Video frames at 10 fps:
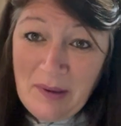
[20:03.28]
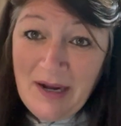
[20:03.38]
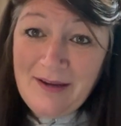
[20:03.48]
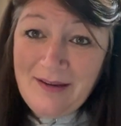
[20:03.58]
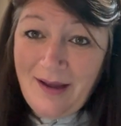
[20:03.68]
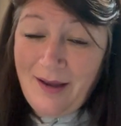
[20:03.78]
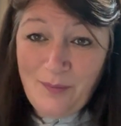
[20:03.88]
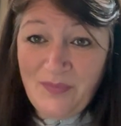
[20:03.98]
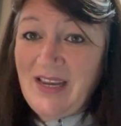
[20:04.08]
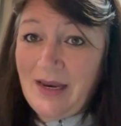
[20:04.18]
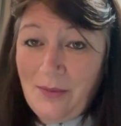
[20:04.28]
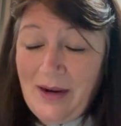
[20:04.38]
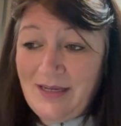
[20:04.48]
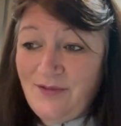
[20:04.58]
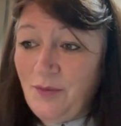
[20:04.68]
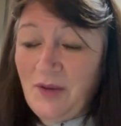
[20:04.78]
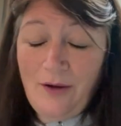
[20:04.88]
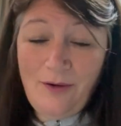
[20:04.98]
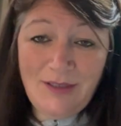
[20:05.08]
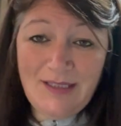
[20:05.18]
buy takeaways from the
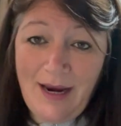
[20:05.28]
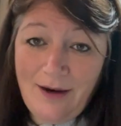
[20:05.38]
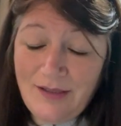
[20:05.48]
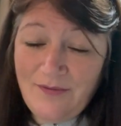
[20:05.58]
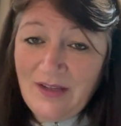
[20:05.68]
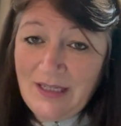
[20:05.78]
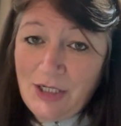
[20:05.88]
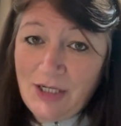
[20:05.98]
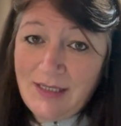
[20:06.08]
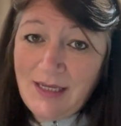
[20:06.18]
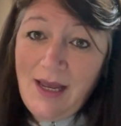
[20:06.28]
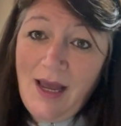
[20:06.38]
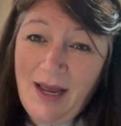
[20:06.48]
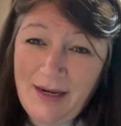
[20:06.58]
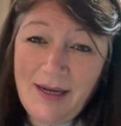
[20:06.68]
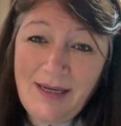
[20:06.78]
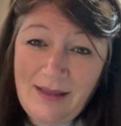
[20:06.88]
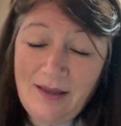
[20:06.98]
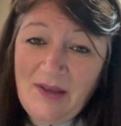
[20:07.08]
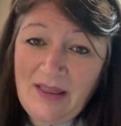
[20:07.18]
local towns and villages and
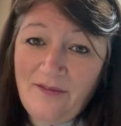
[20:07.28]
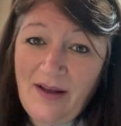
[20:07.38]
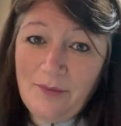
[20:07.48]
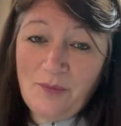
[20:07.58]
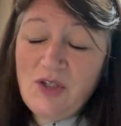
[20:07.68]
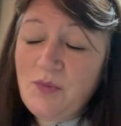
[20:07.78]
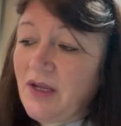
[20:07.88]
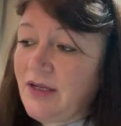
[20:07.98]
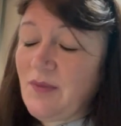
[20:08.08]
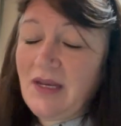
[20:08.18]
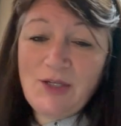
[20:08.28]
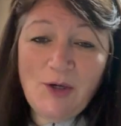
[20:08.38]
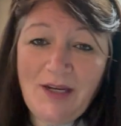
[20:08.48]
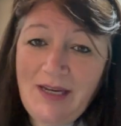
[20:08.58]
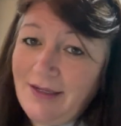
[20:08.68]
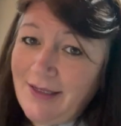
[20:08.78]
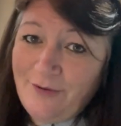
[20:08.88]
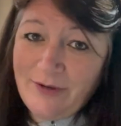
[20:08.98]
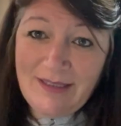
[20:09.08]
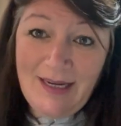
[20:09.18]
eat them in the van, just because me and John eat at
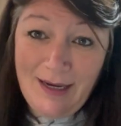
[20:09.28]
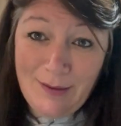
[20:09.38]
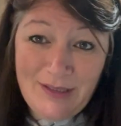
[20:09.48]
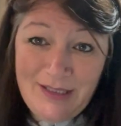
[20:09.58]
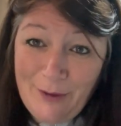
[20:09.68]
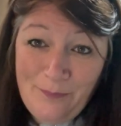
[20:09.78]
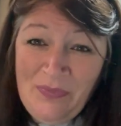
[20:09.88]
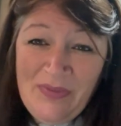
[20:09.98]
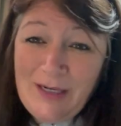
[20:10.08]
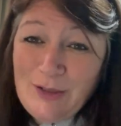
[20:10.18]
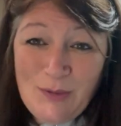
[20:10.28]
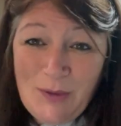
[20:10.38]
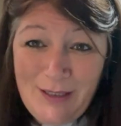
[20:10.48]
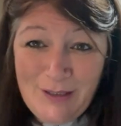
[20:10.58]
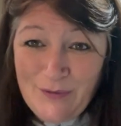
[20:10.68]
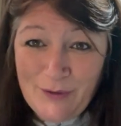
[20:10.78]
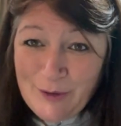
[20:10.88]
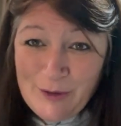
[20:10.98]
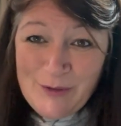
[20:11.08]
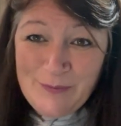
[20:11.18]
different times. So that just works for
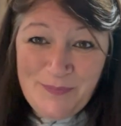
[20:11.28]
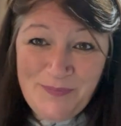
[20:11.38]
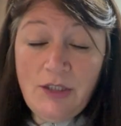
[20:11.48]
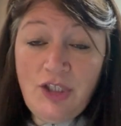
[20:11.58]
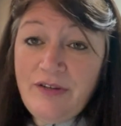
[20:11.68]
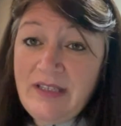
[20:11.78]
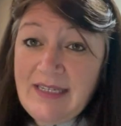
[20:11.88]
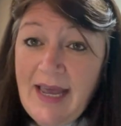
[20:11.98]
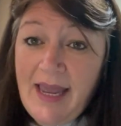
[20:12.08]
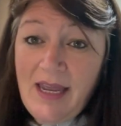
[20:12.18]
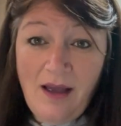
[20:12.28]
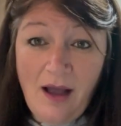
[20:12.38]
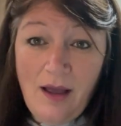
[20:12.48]
us. During the day,